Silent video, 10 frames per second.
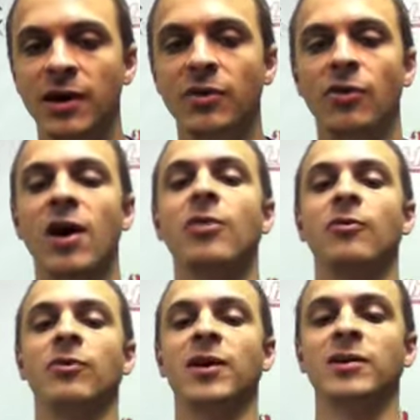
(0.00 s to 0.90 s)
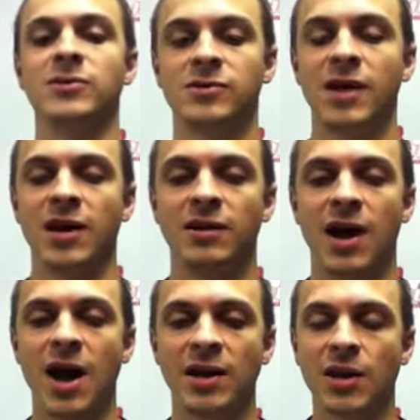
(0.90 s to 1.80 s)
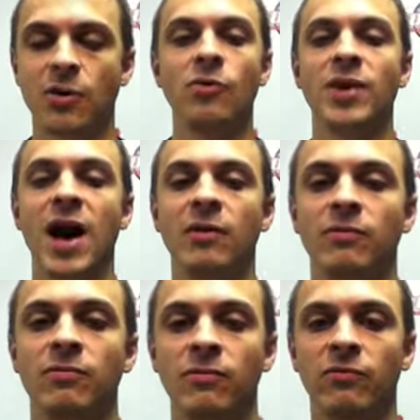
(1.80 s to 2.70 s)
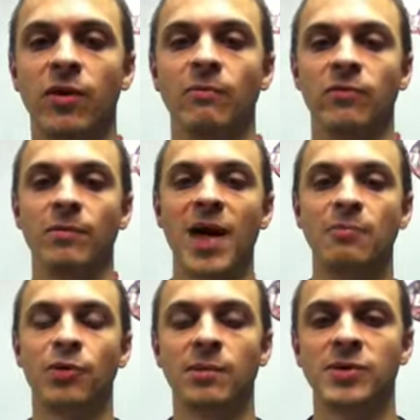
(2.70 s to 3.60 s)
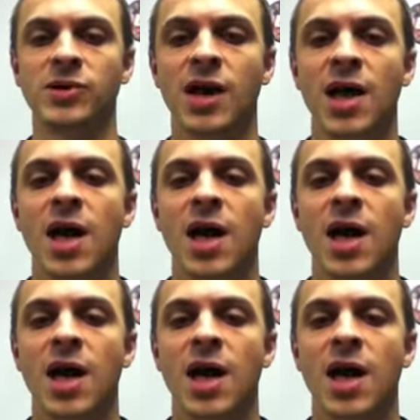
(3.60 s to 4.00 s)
Now, there are other things that I narrow down from, from that premise,